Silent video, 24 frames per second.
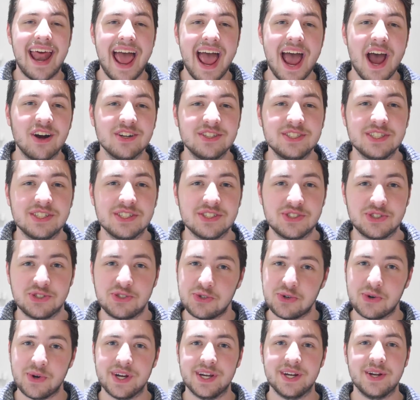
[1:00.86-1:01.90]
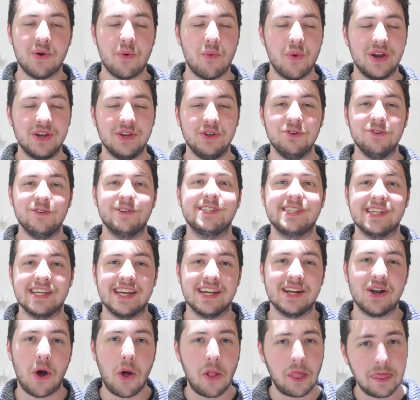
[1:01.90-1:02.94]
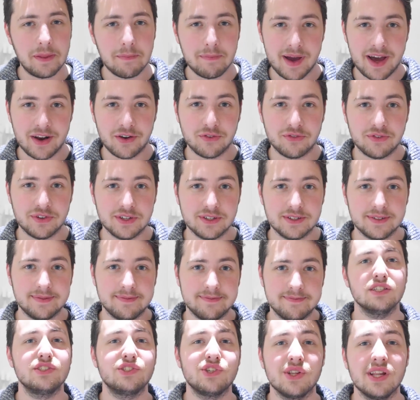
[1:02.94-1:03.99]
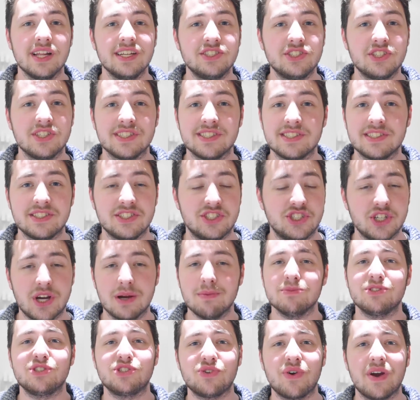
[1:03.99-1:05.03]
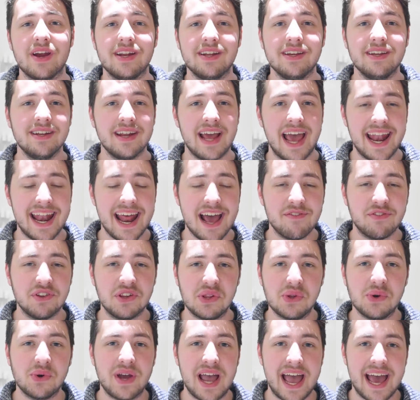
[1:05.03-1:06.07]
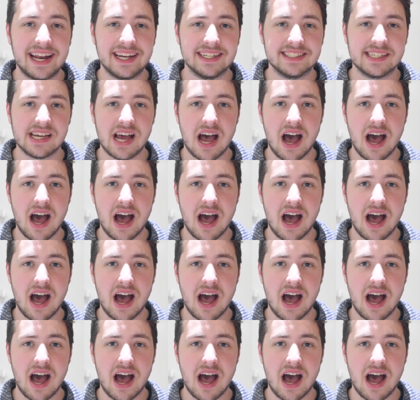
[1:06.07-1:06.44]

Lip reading: how to destroy it when you see it on the battlefield. So let's just jump straight in and have a look at its